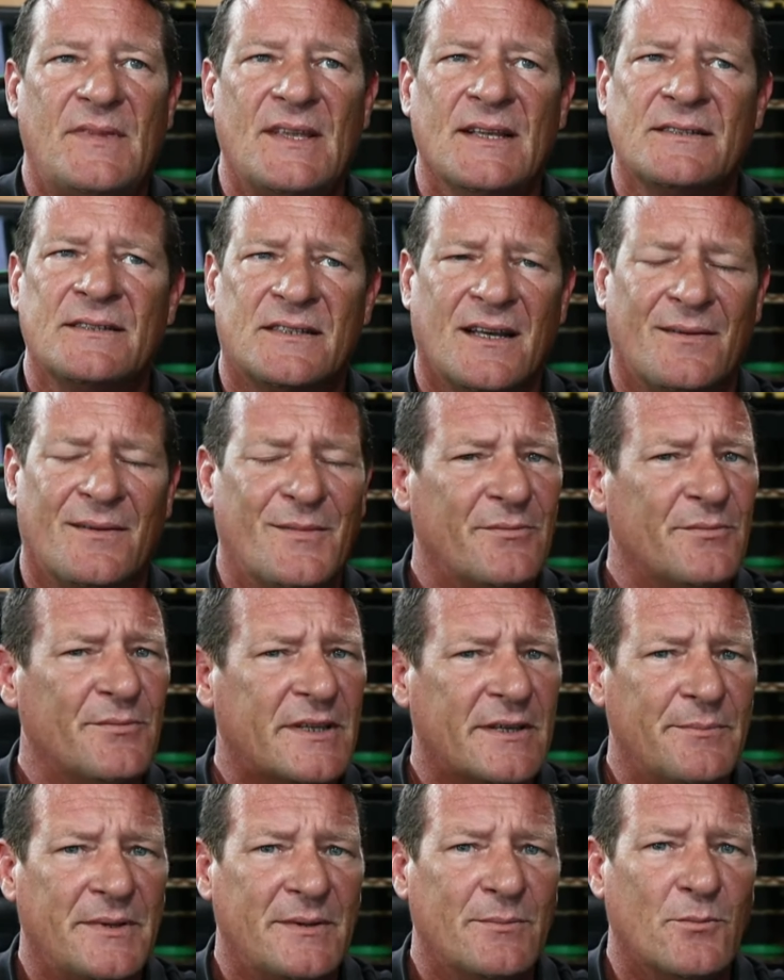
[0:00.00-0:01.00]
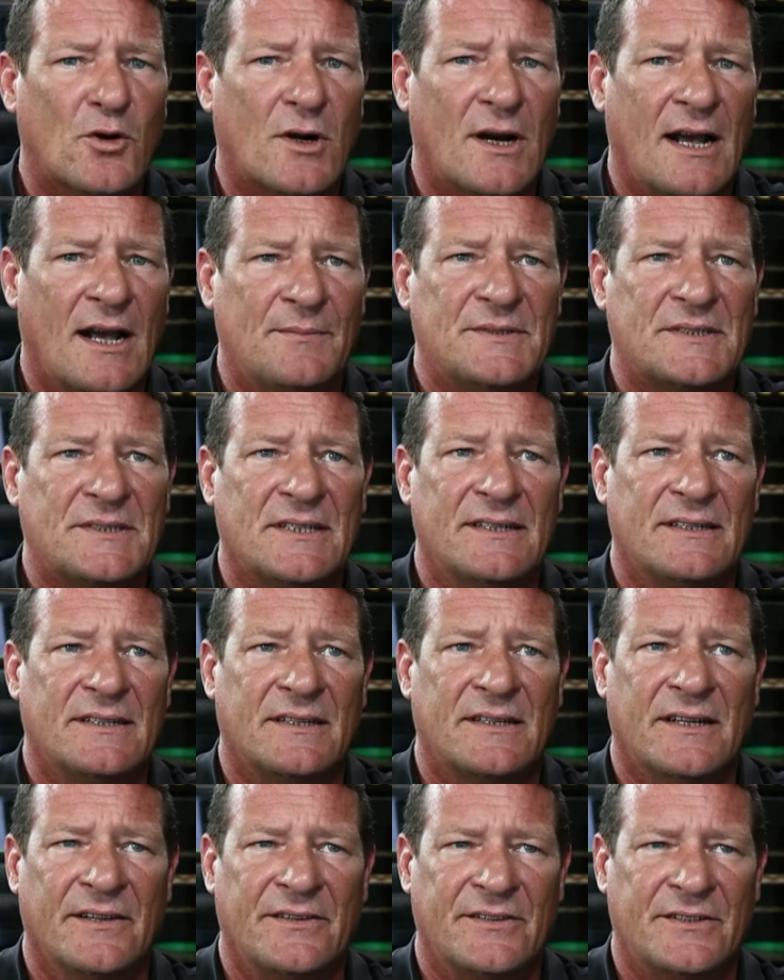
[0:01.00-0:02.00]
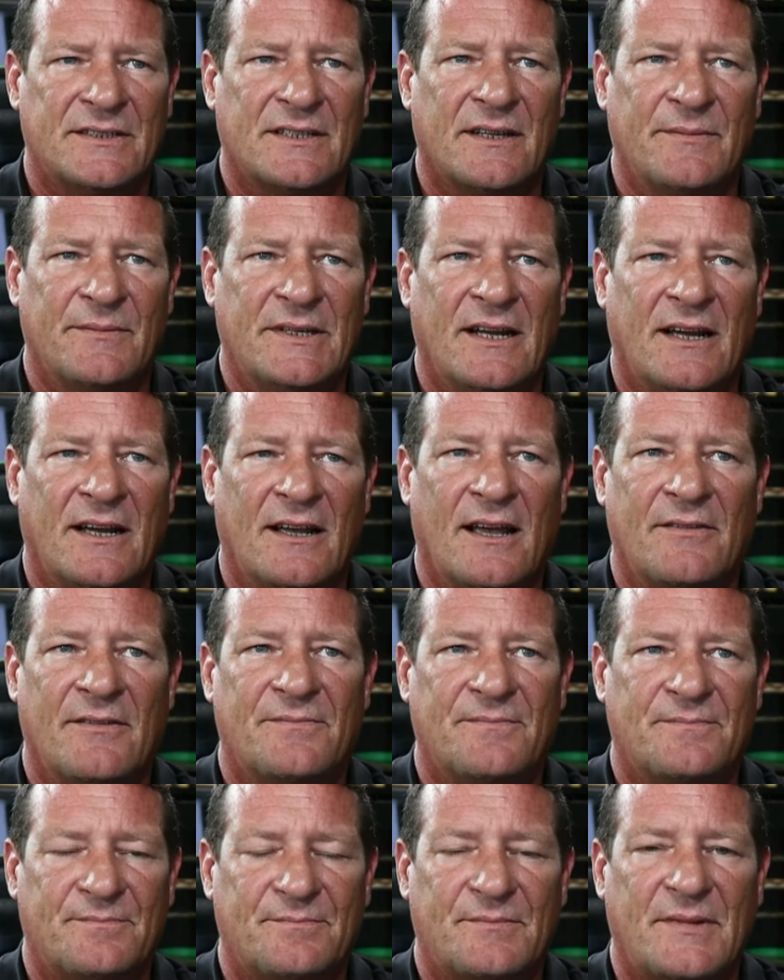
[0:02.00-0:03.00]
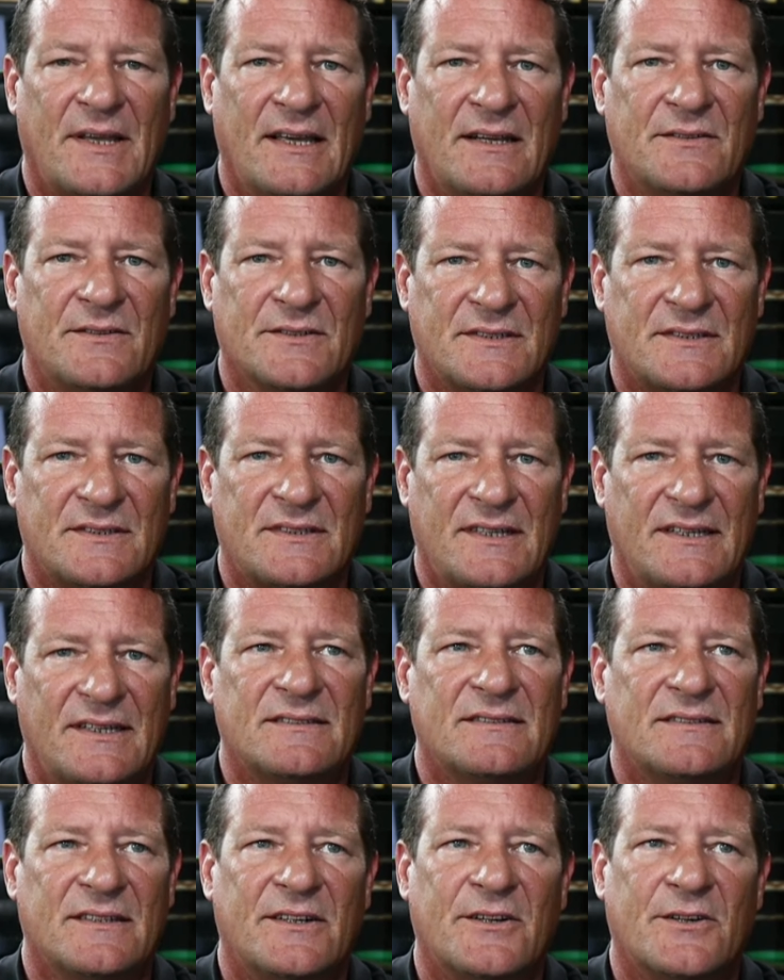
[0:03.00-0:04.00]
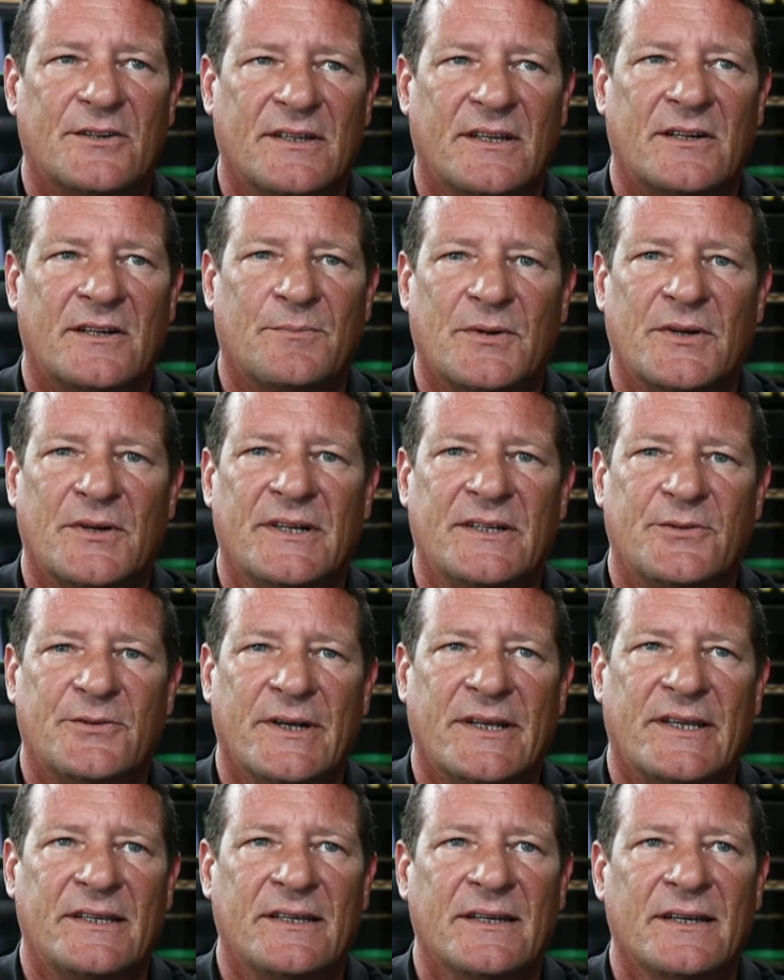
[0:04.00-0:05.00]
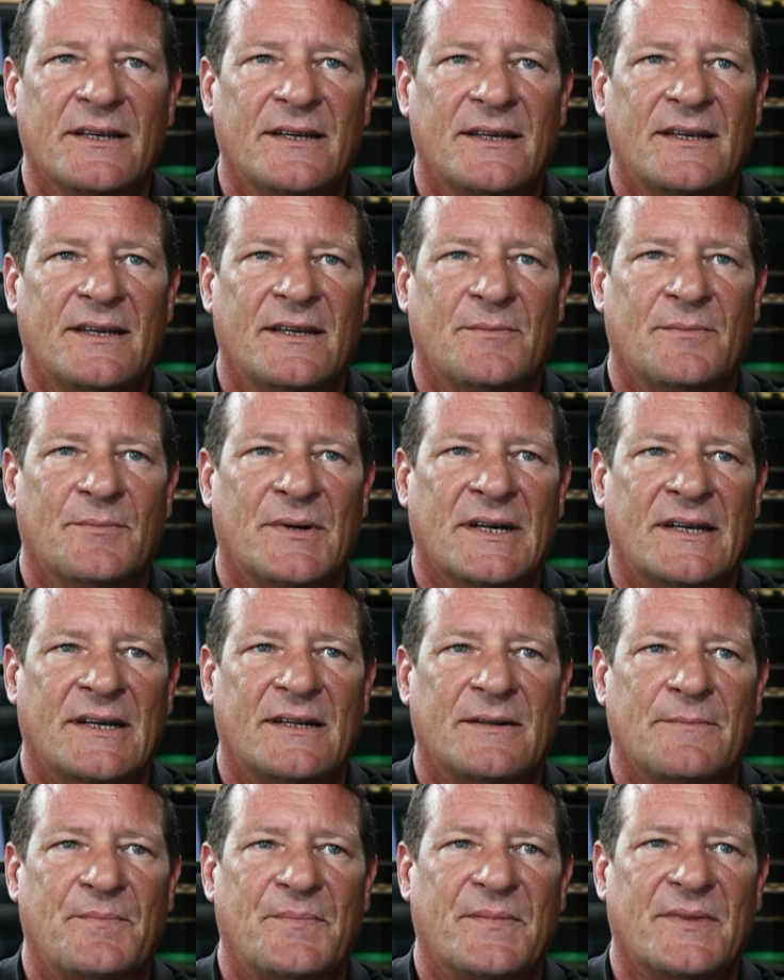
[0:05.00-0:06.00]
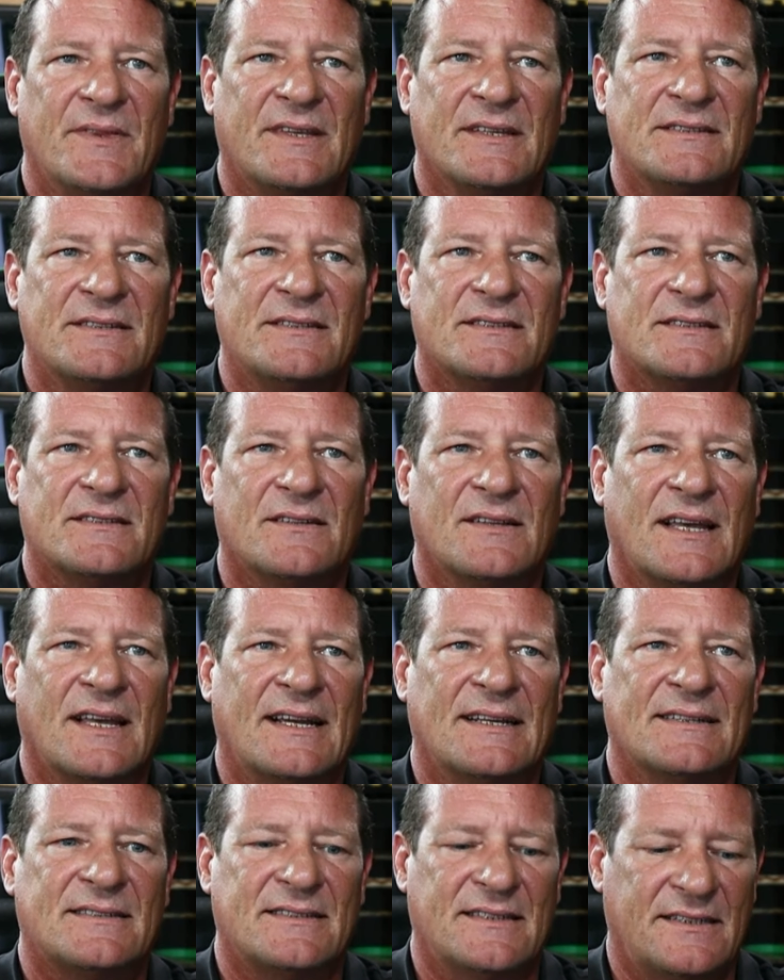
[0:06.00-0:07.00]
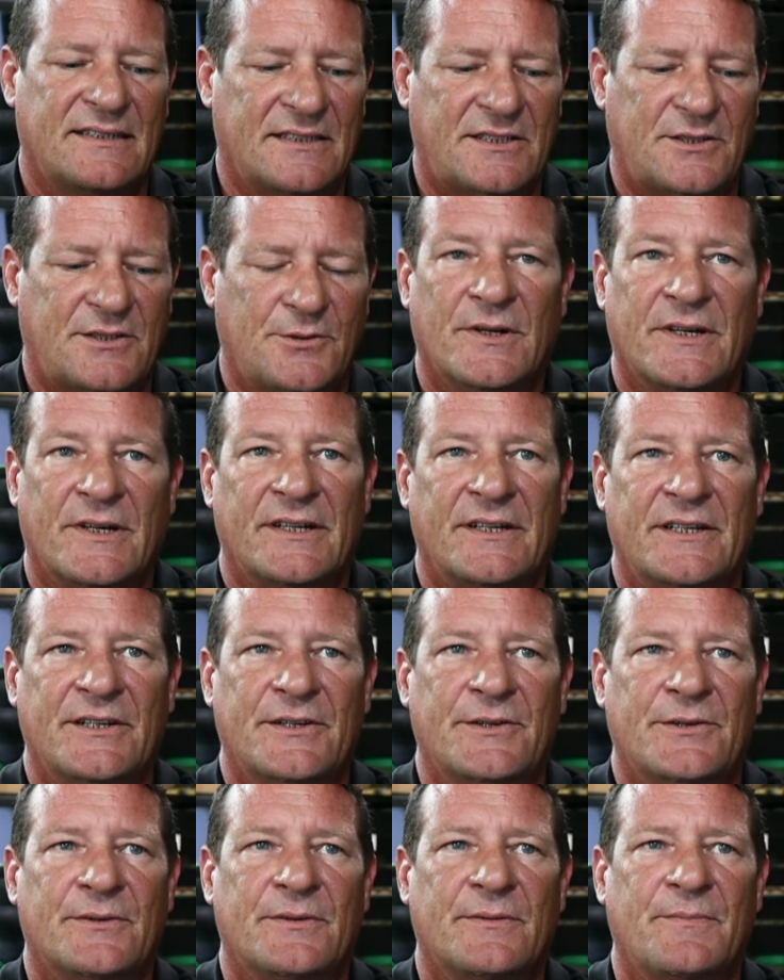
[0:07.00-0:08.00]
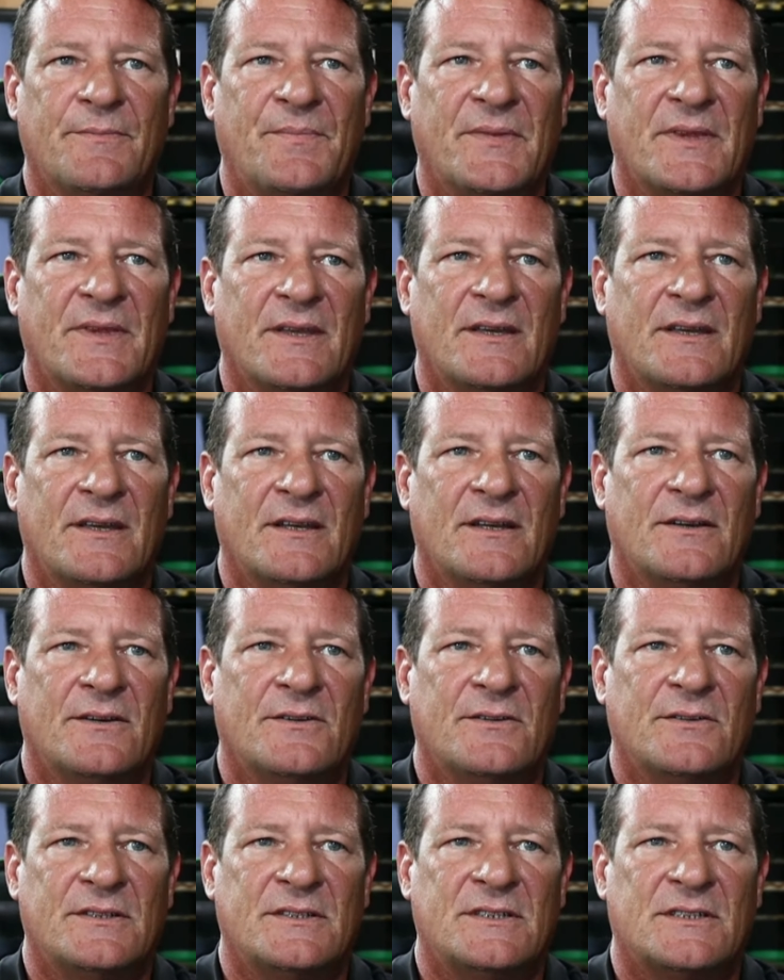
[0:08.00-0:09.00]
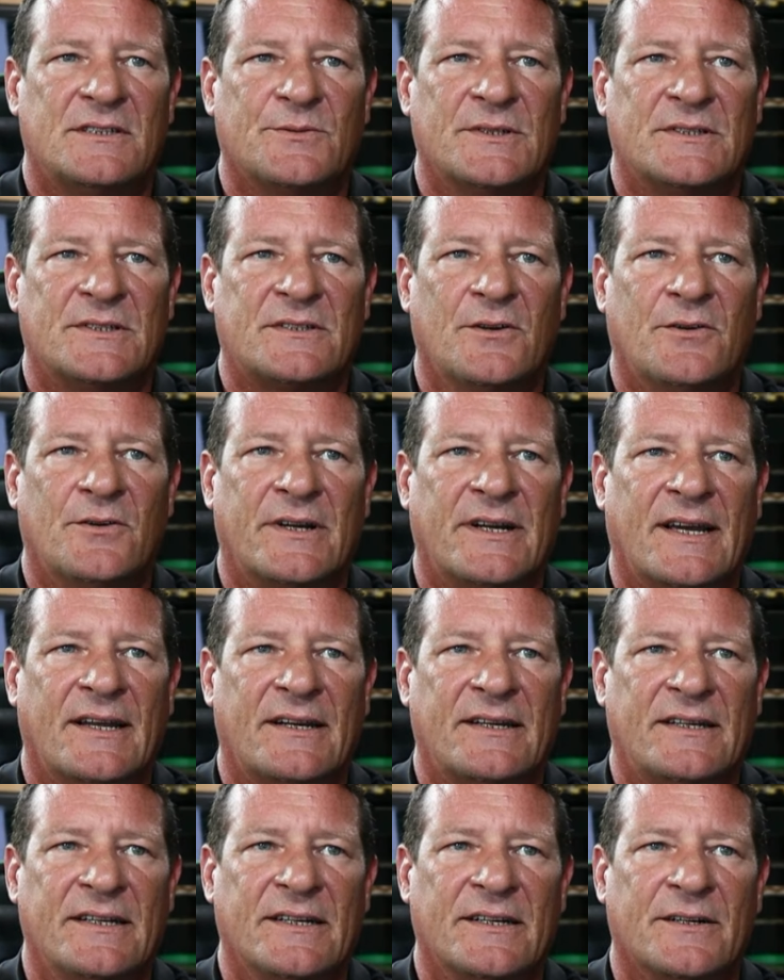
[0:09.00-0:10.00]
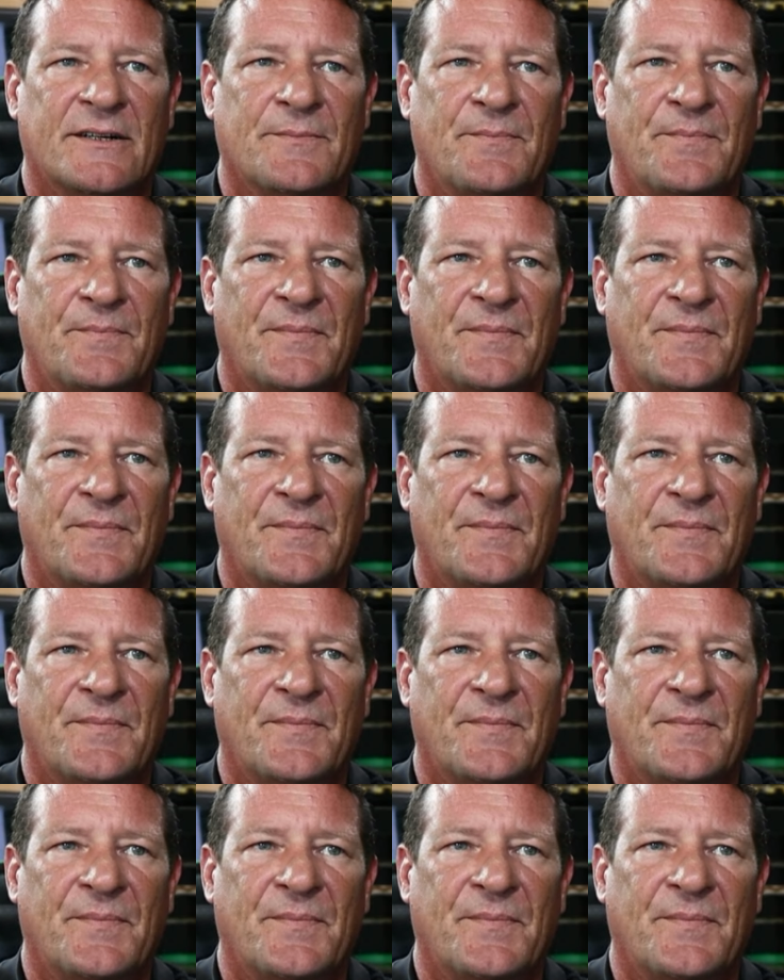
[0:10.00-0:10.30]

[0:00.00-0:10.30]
Some of them can be more obstinate than others. I mean, I've handled snakes that are pretty tricky. But this is the last thing that you want to do, which is what's going on here.